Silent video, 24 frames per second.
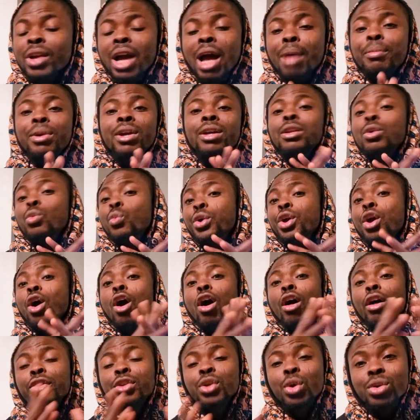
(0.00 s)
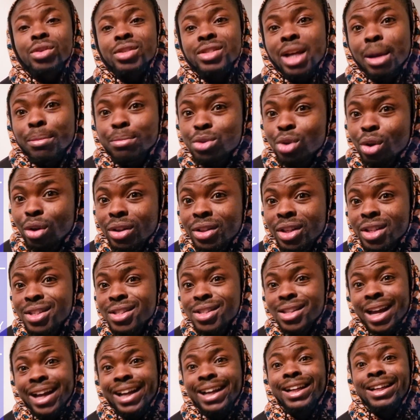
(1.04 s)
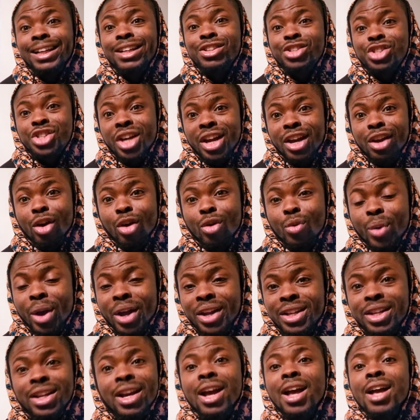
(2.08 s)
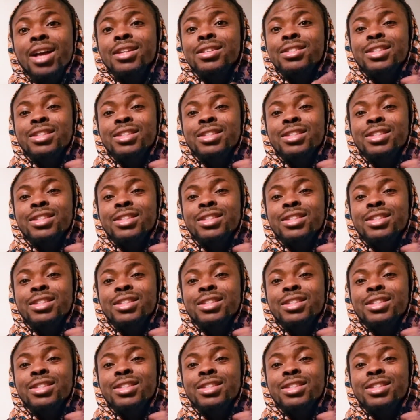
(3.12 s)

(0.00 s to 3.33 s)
I mean, we all know Samsung. This is like cliche already.